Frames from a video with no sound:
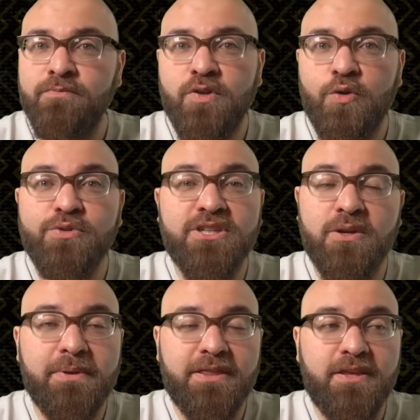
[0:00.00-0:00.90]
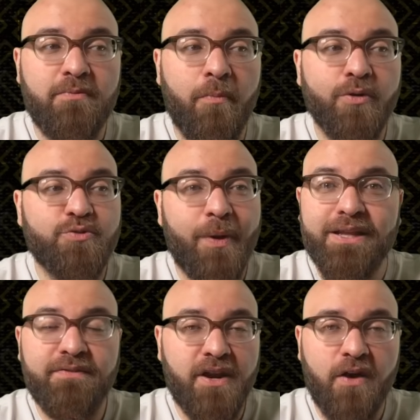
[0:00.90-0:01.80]
who's going to be the most
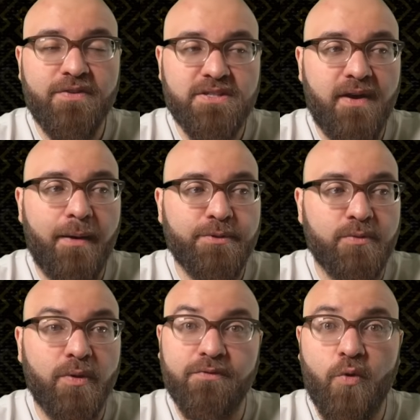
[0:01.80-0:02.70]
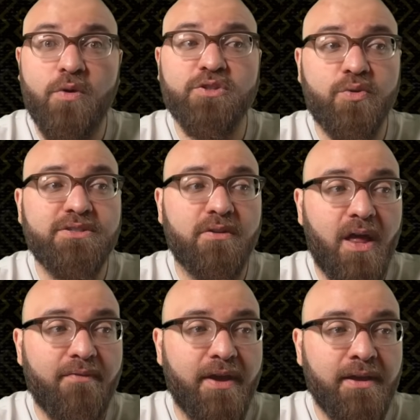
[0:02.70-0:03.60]
relevant offensive option? Well, of course, Chris
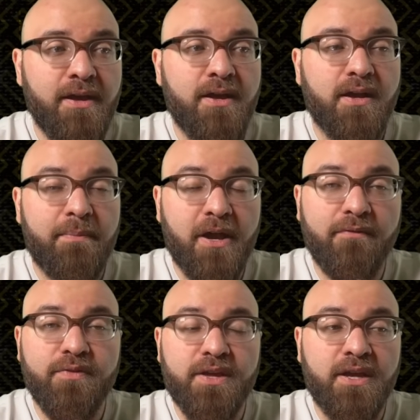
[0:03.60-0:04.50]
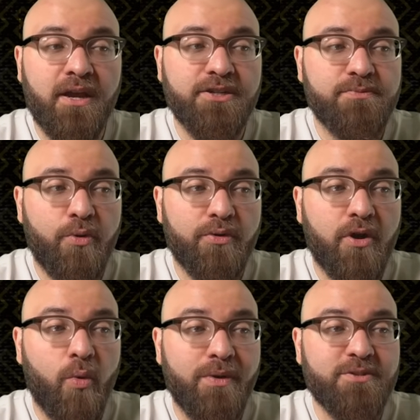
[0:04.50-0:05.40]
Olave. Coming off of the concussion
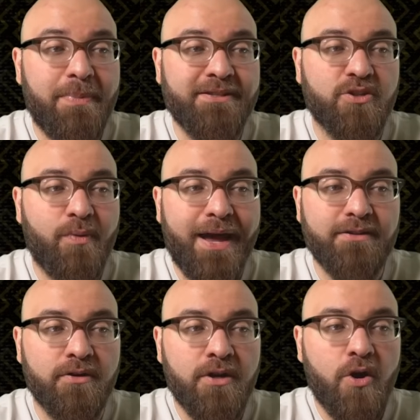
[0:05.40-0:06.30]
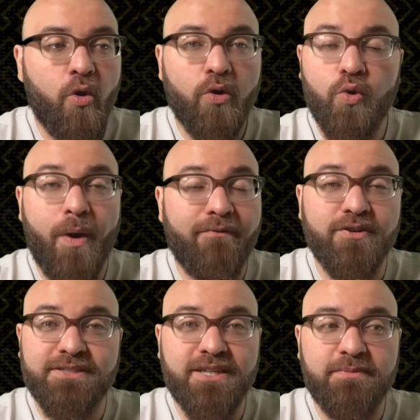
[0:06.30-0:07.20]
protocol with Spencer Rattler or whoever
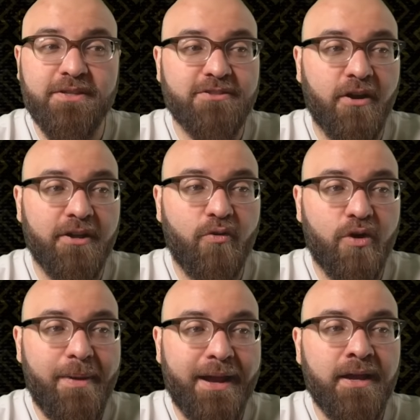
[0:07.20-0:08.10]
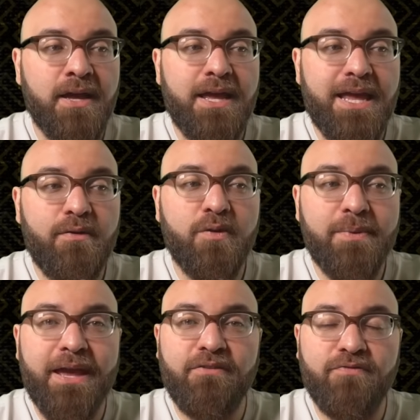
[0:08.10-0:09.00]
is going to be the starting quarterback, it would
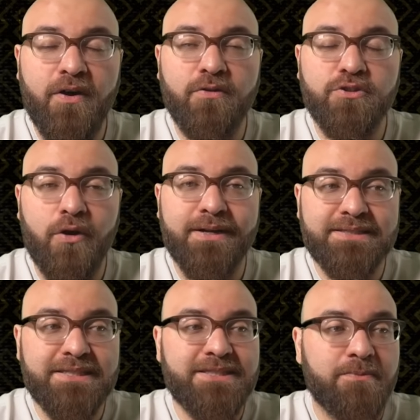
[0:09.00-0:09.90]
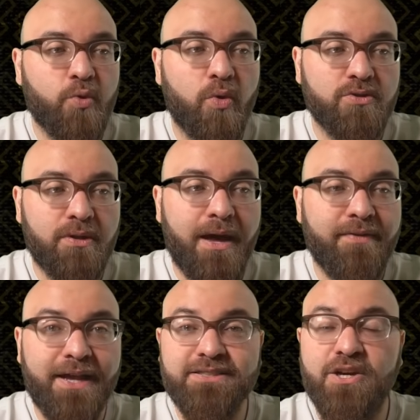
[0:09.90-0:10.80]
be a funnel target system towards
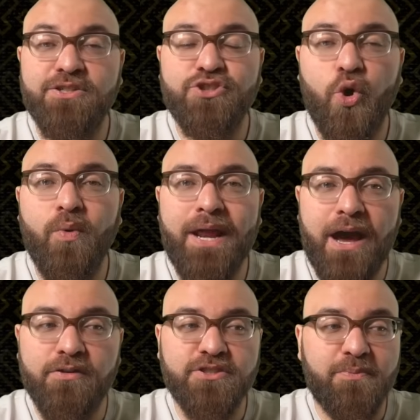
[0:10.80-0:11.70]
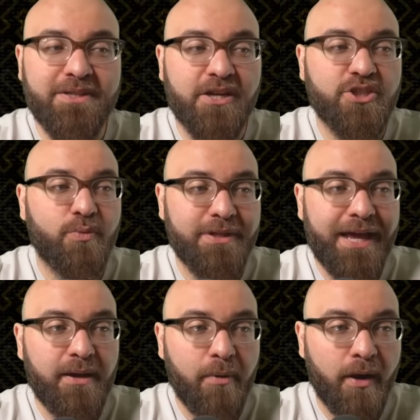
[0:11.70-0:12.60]
Olave as there is no one else to potentially
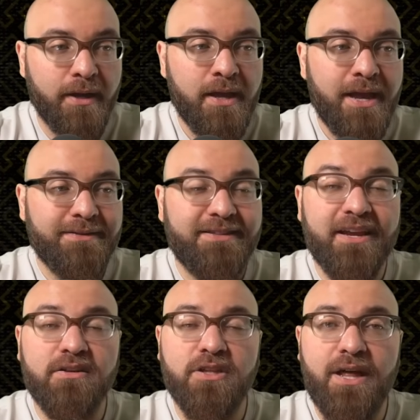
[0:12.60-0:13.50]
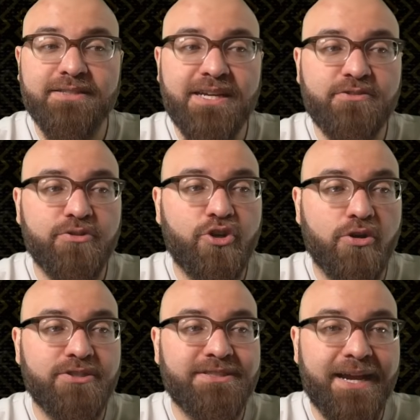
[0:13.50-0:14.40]
rely upon. They take on the Los Angeles
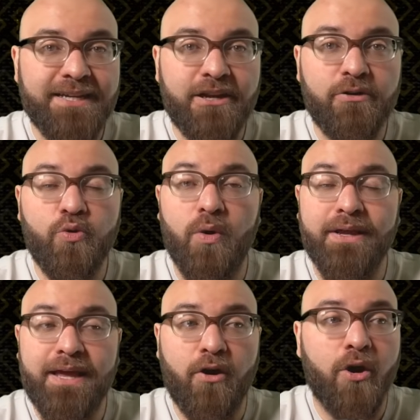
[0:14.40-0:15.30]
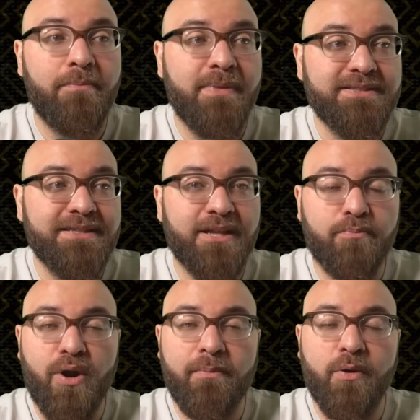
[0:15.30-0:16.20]
Chargers secondary who, again, are missing their
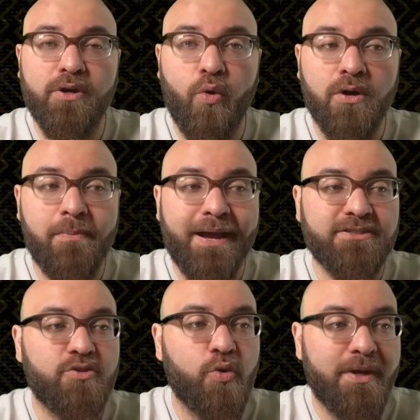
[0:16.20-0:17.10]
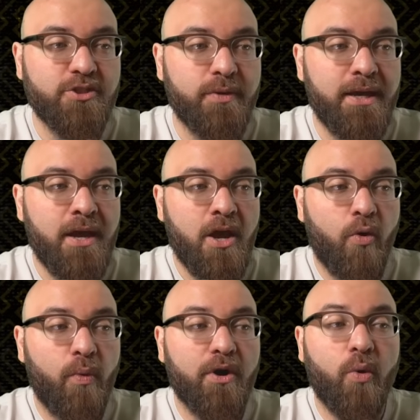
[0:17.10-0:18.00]
primary cornerbacks due to injury.
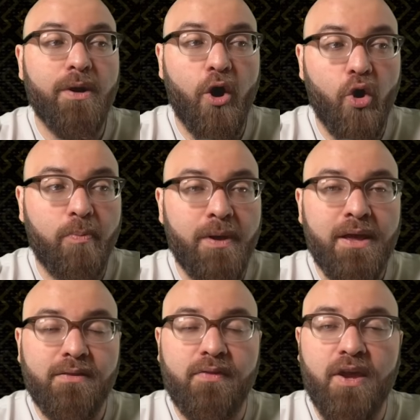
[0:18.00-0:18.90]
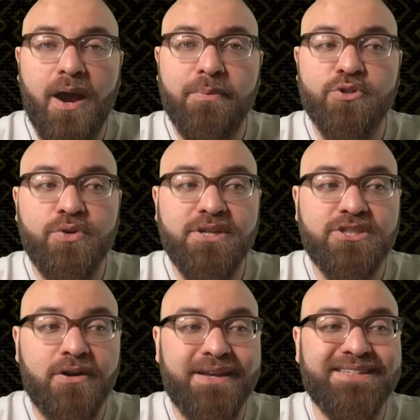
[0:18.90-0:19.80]
We are going to hope that the opportunity
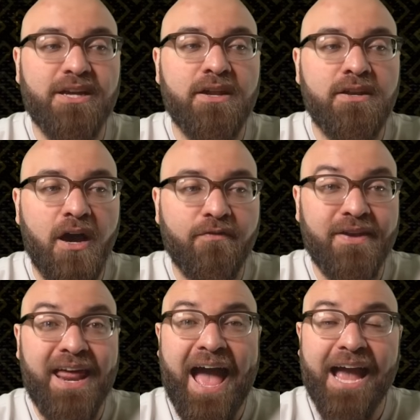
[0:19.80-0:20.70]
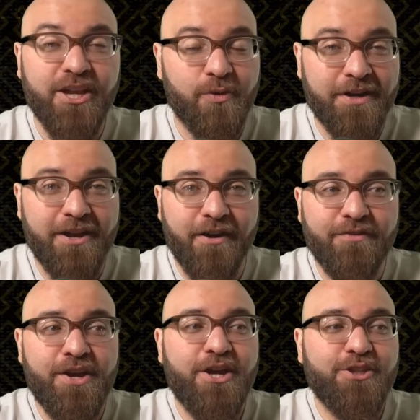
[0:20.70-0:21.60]
share is enough and accurate enough
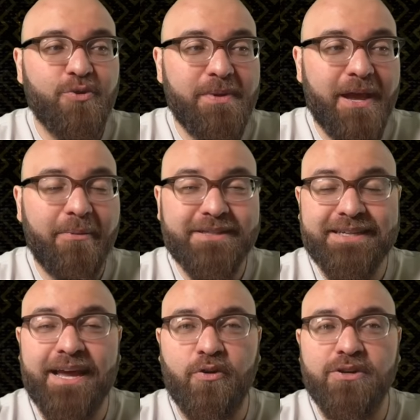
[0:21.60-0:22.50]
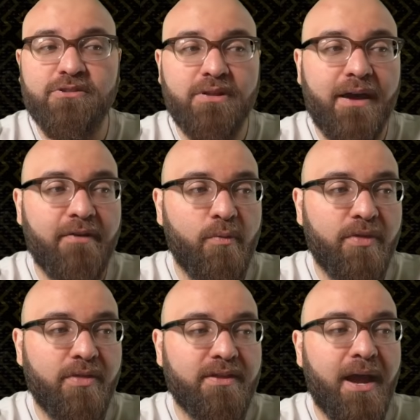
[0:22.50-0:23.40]
to be able to get Chris Olave
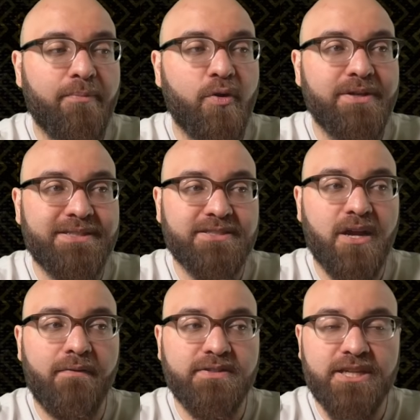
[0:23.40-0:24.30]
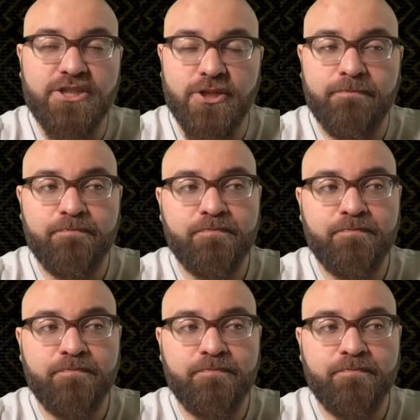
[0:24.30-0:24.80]
within the top 36 conversation.